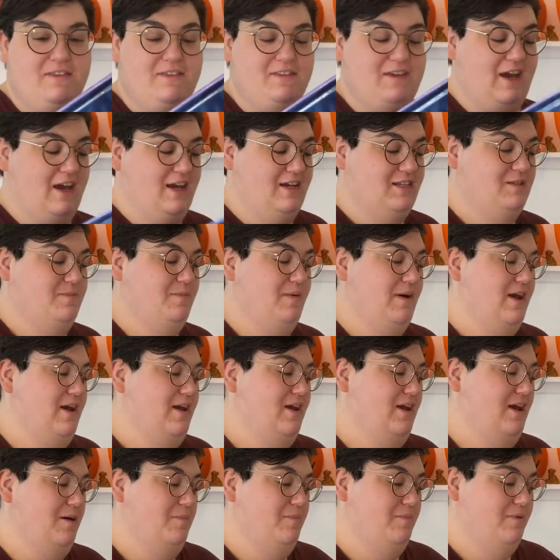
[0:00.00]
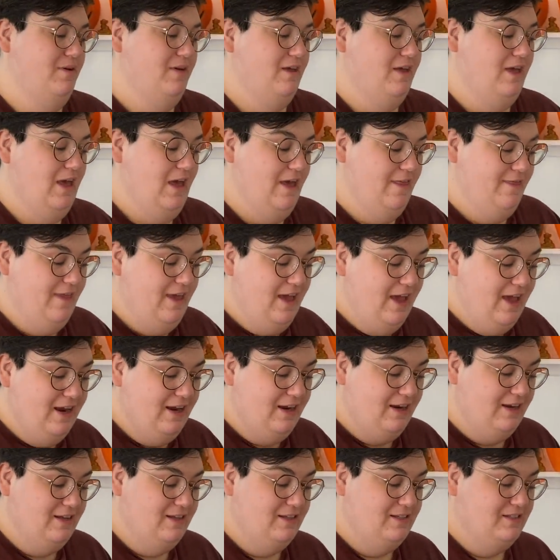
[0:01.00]
the I Spy up. And
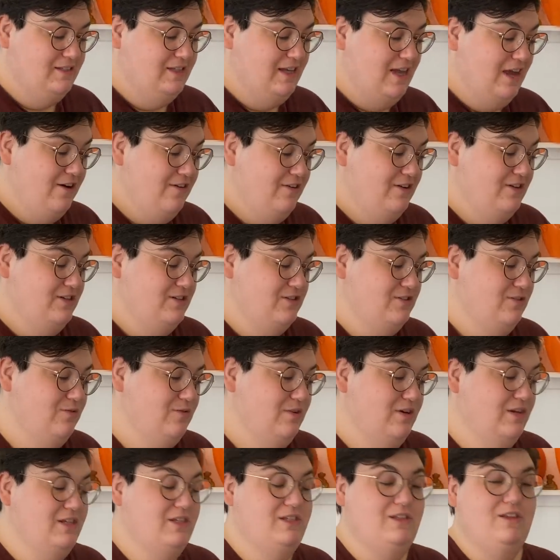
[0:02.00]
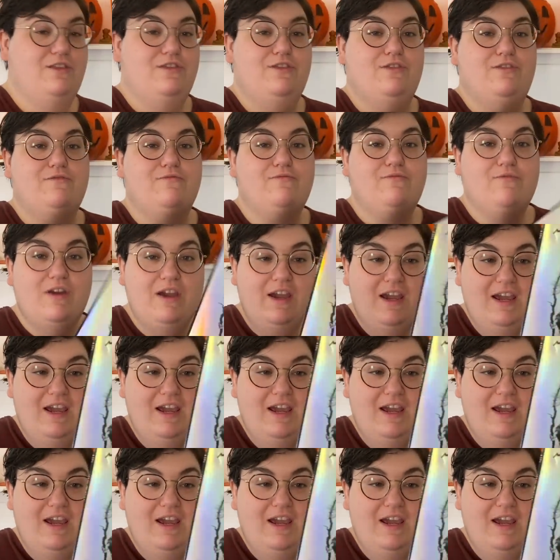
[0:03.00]
then Scary Stories three.